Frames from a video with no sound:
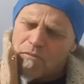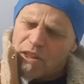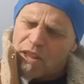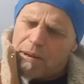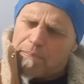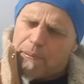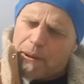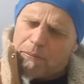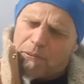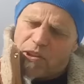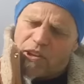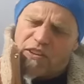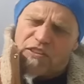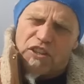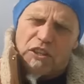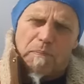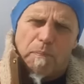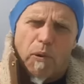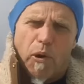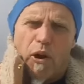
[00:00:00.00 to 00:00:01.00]
the people that have
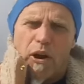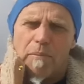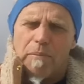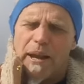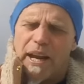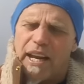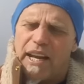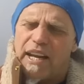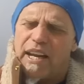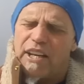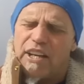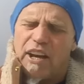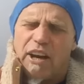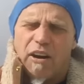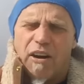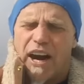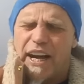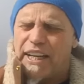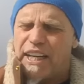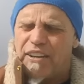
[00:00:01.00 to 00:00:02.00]
supported me, and you
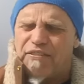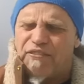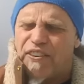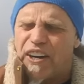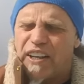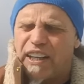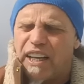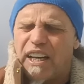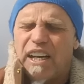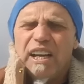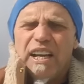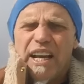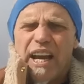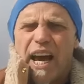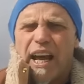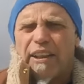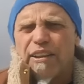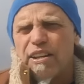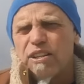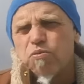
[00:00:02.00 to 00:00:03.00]
know I need funding,
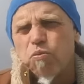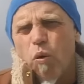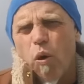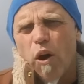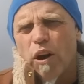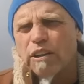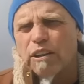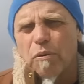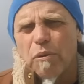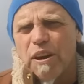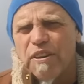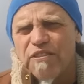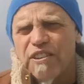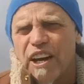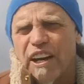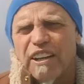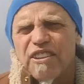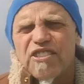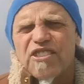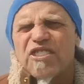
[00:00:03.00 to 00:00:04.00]
and this work that we've
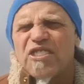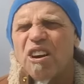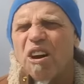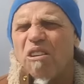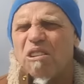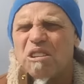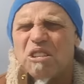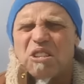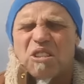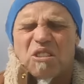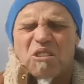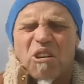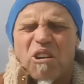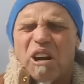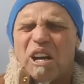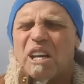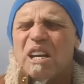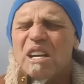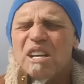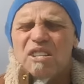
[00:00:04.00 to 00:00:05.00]
done is so
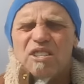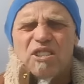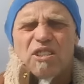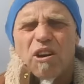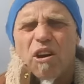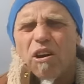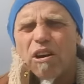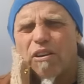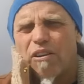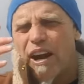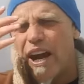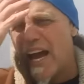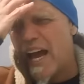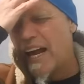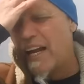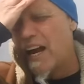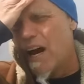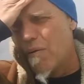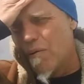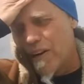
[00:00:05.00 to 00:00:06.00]
historic, so
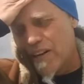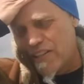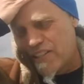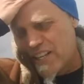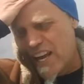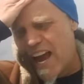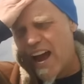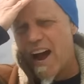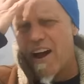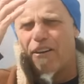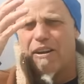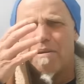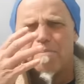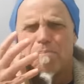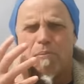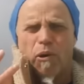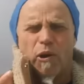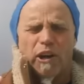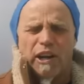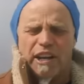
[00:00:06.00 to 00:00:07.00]
grand. I want to say how
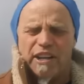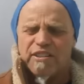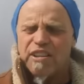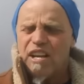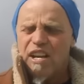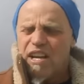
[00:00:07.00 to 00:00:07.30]
important it is.